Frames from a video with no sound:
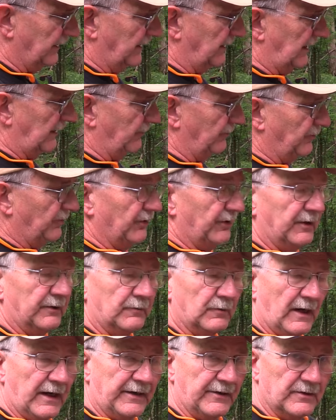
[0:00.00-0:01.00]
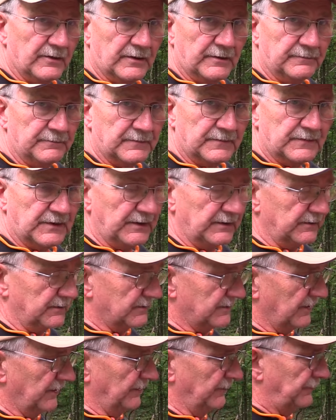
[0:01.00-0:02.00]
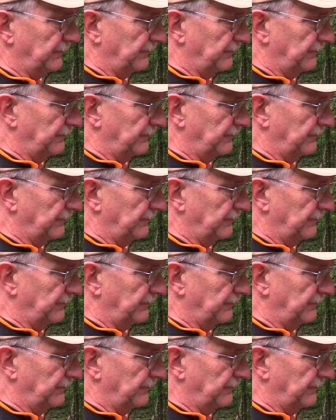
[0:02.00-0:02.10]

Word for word: and that would put it right on. See? So,